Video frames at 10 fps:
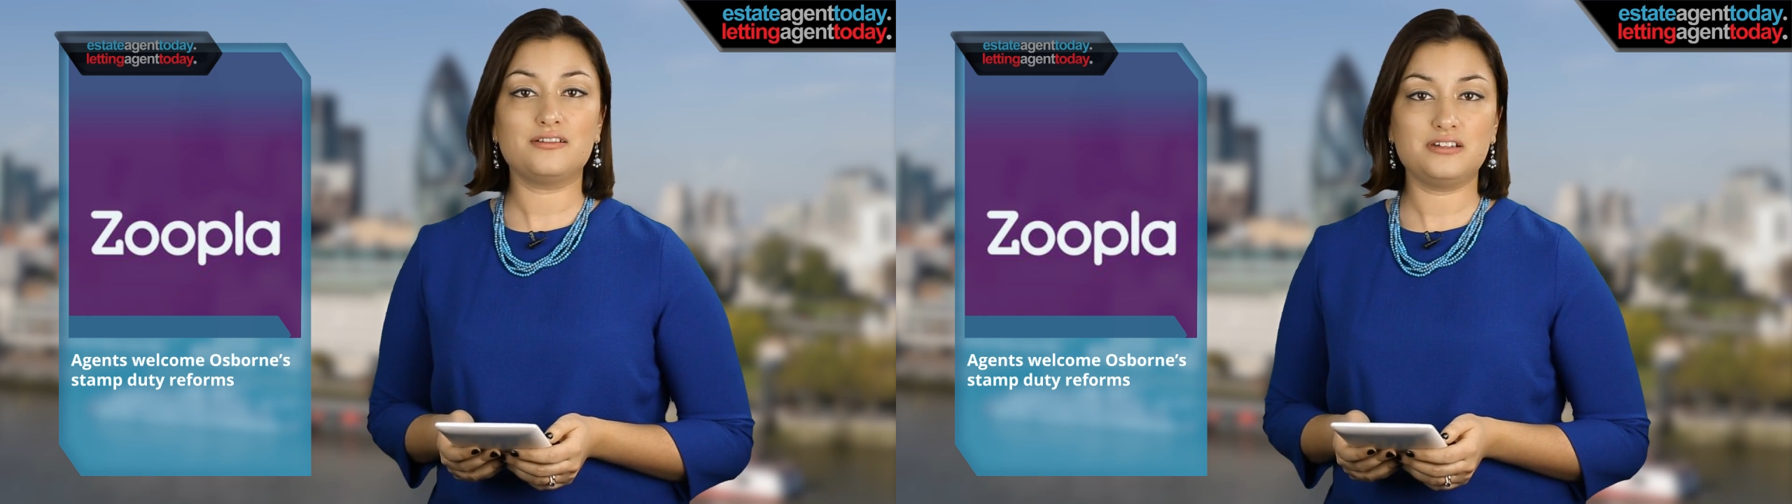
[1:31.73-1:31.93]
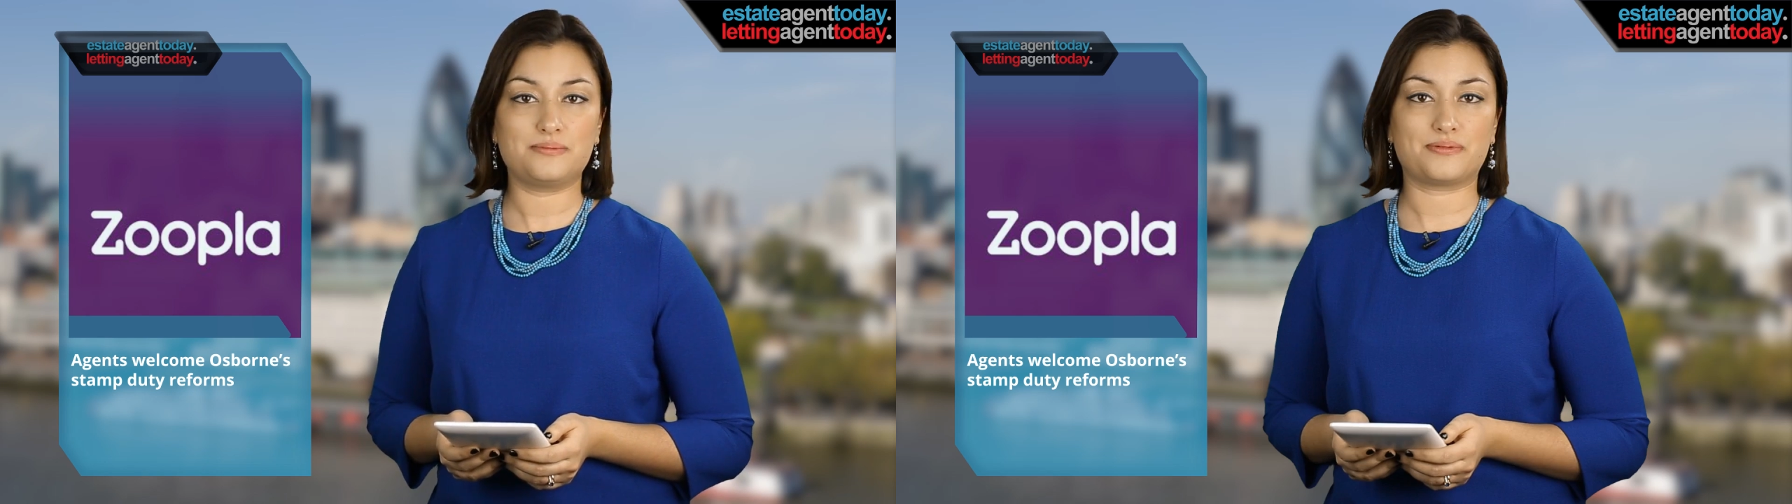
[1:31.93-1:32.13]

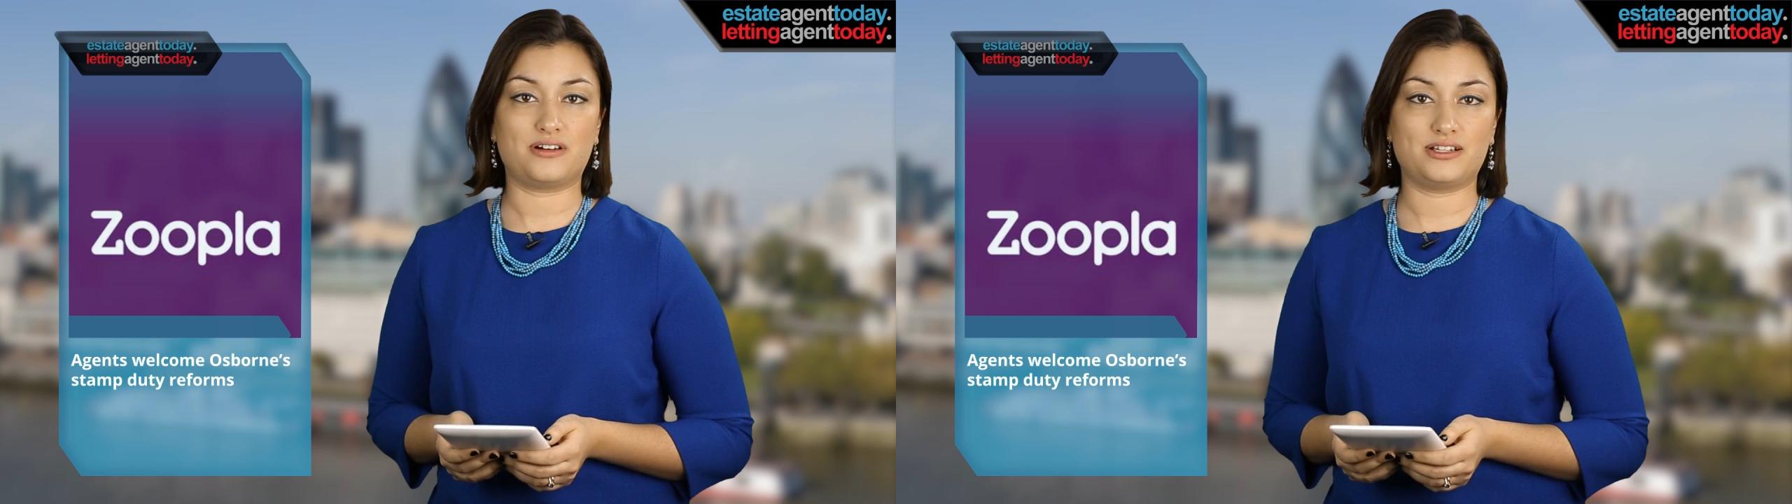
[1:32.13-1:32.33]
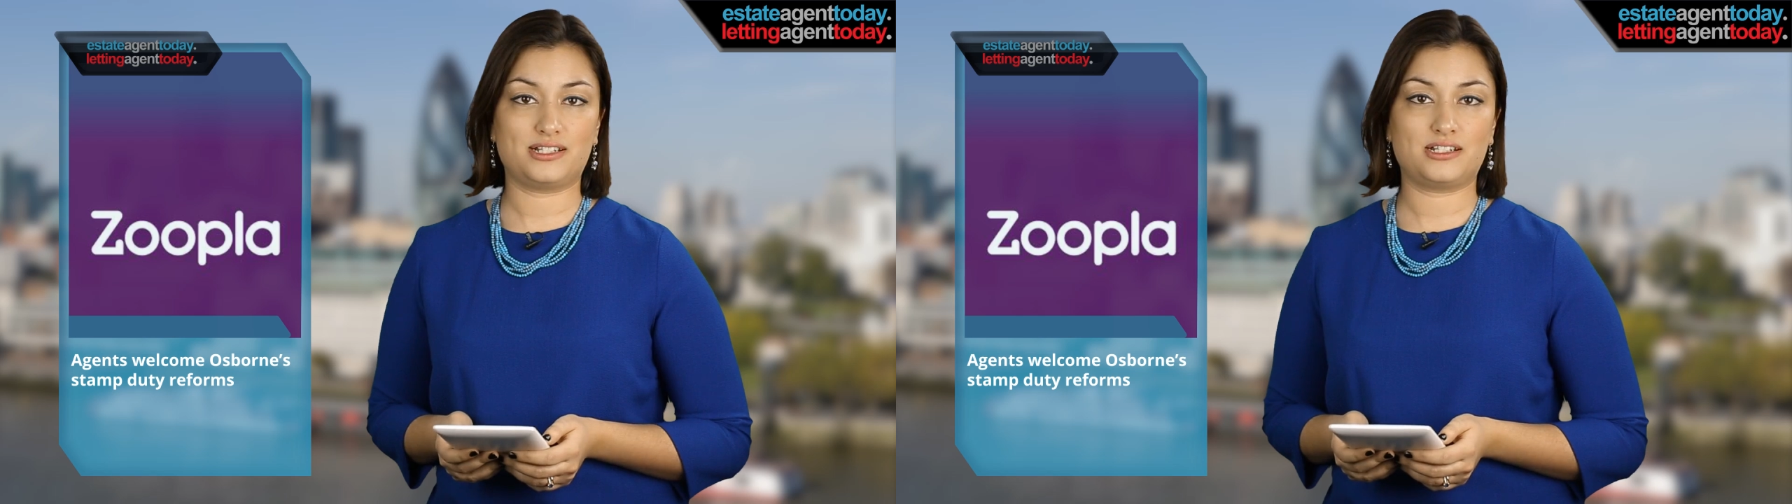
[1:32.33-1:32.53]

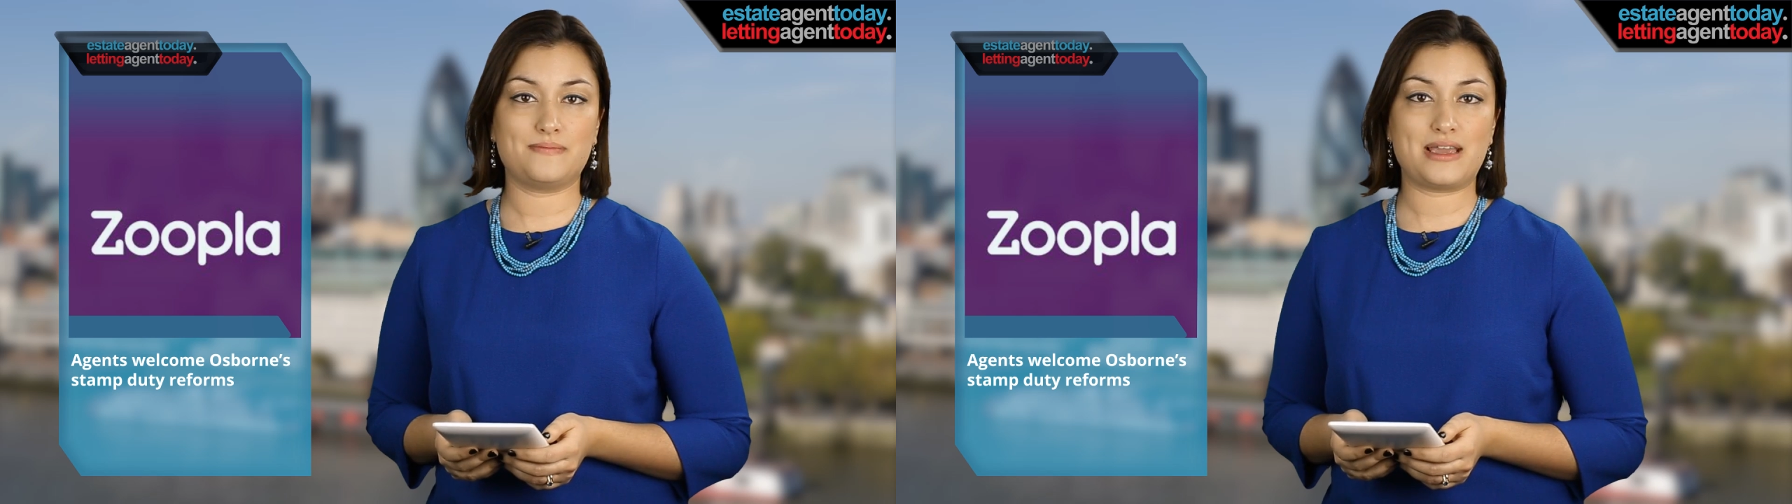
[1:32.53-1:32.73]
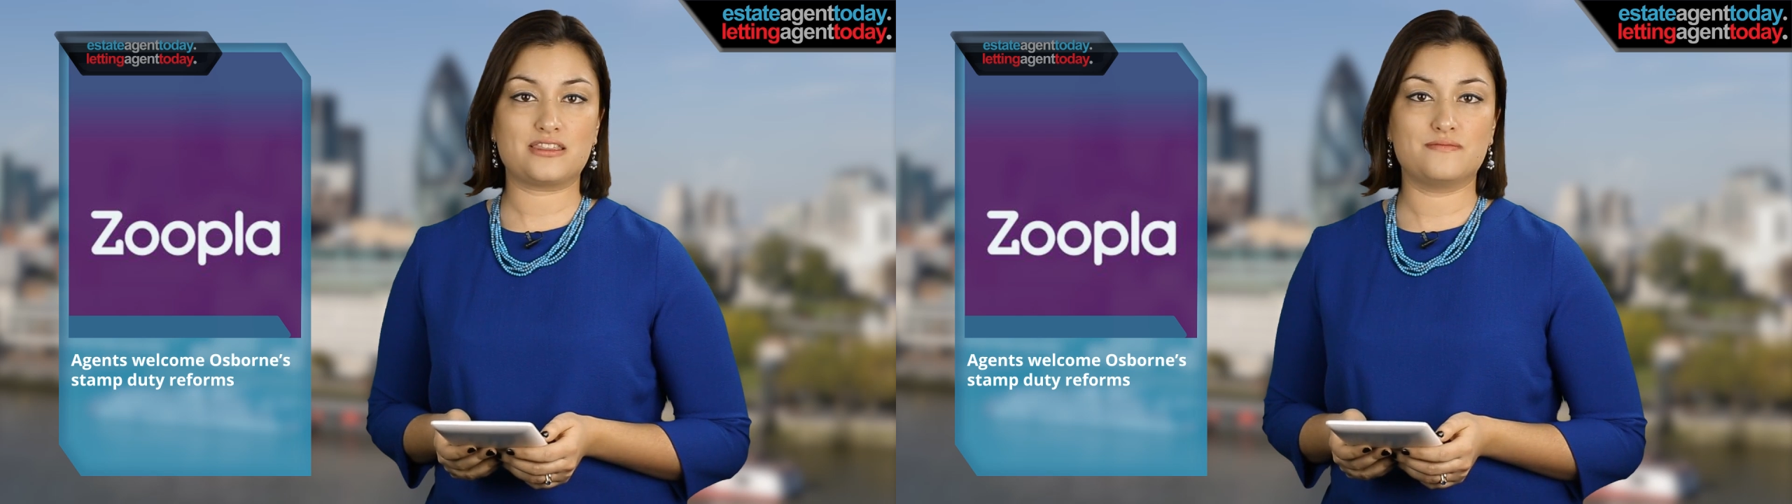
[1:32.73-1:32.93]
underpriced
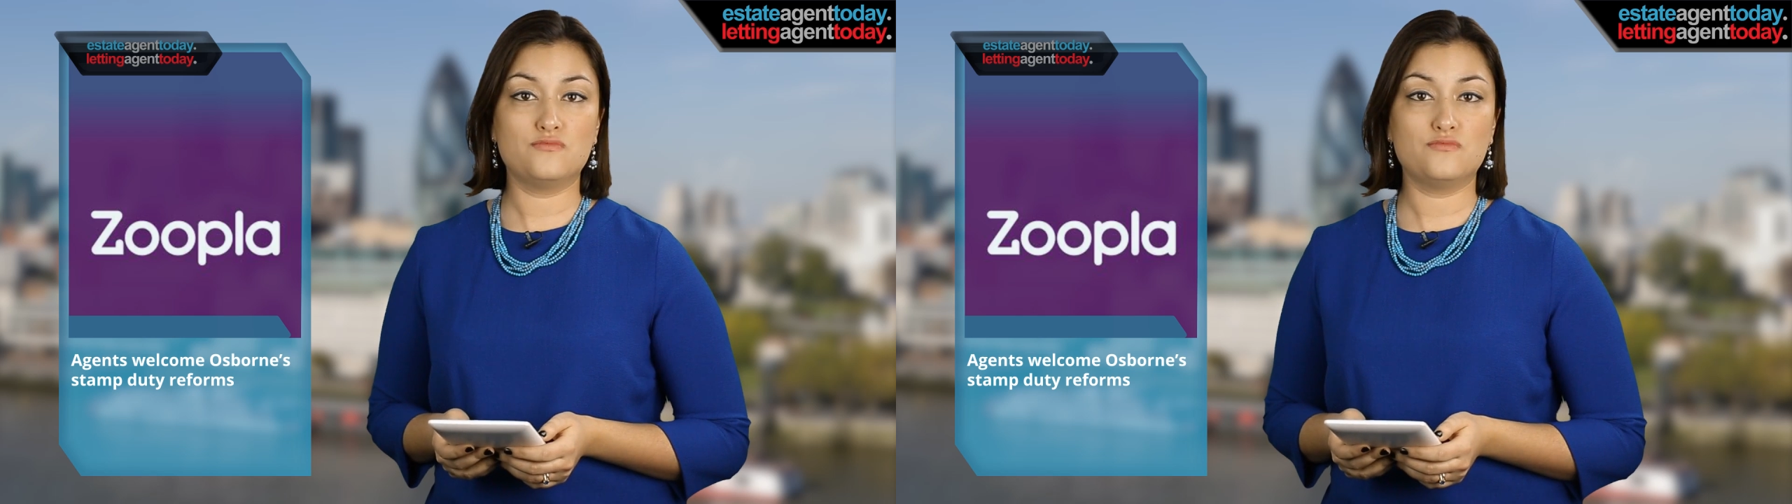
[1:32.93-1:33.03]
to make